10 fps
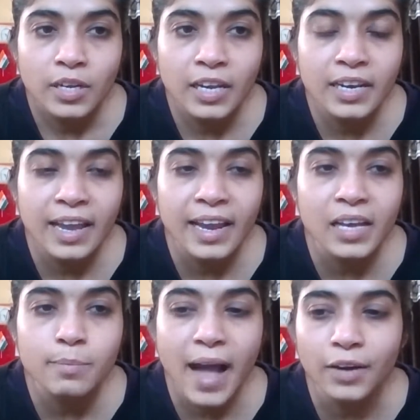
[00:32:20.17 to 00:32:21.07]

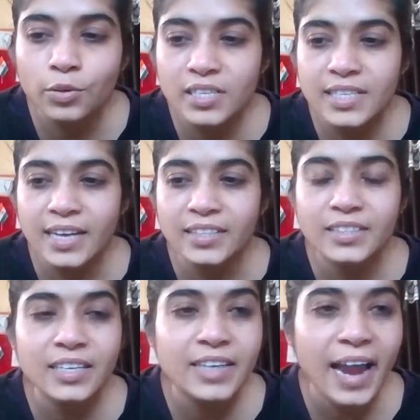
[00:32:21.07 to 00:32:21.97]
Inhaling back to the
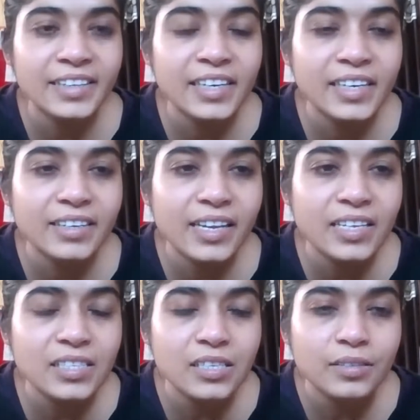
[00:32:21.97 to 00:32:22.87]
center, 90
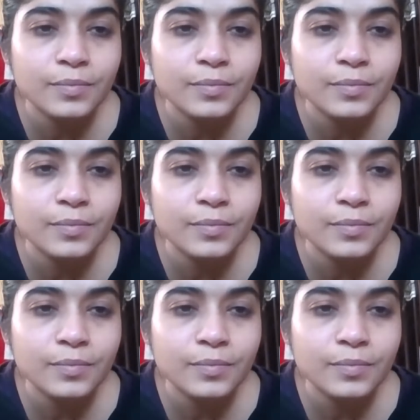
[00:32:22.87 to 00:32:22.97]
degrees.